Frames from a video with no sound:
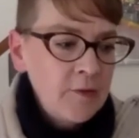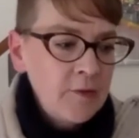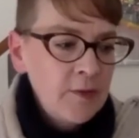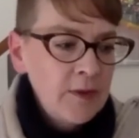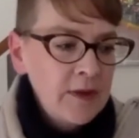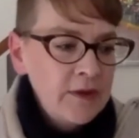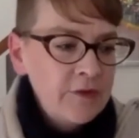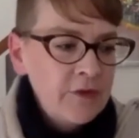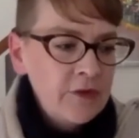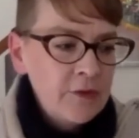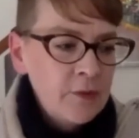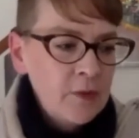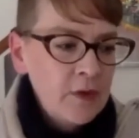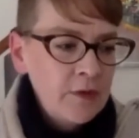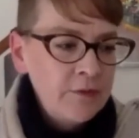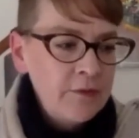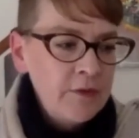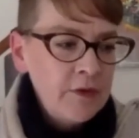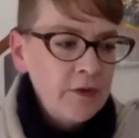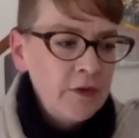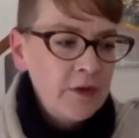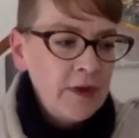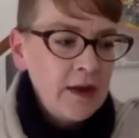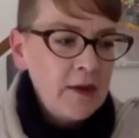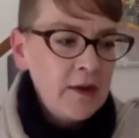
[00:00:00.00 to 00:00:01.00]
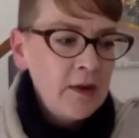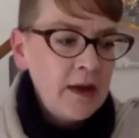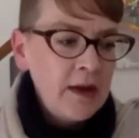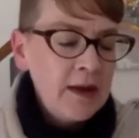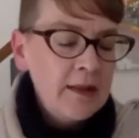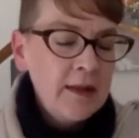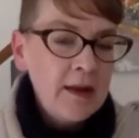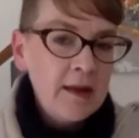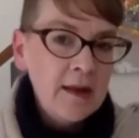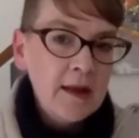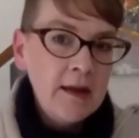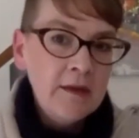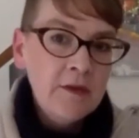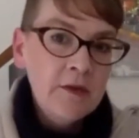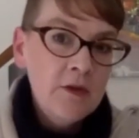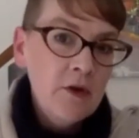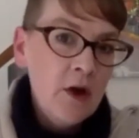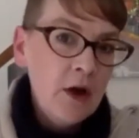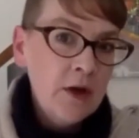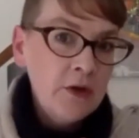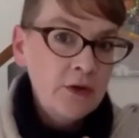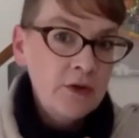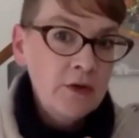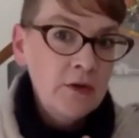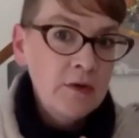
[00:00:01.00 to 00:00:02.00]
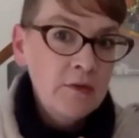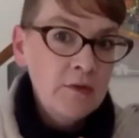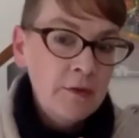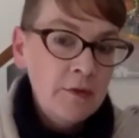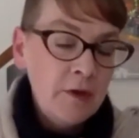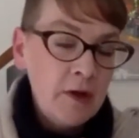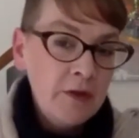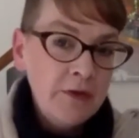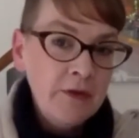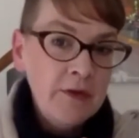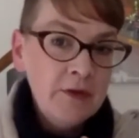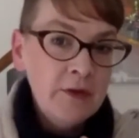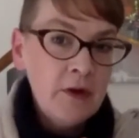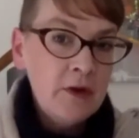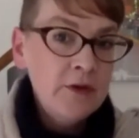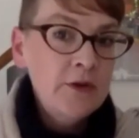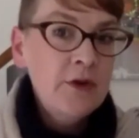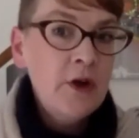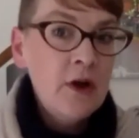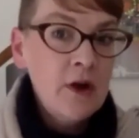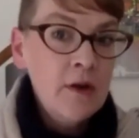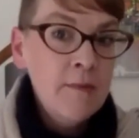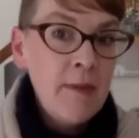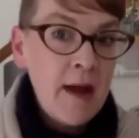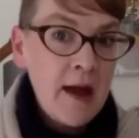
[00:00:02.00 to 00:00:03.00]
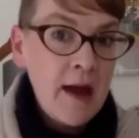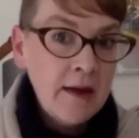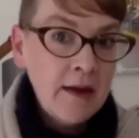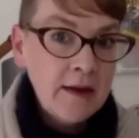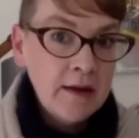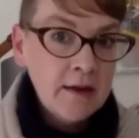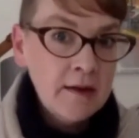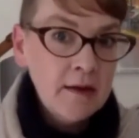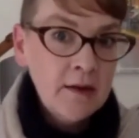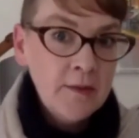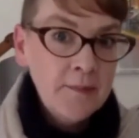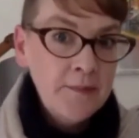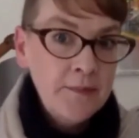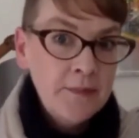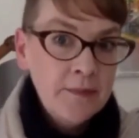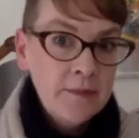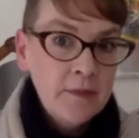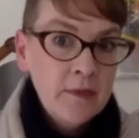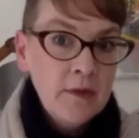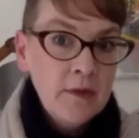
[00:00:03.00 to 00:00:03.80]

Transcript: and religious worldviews in that it's not, philosophy is not dogmatic.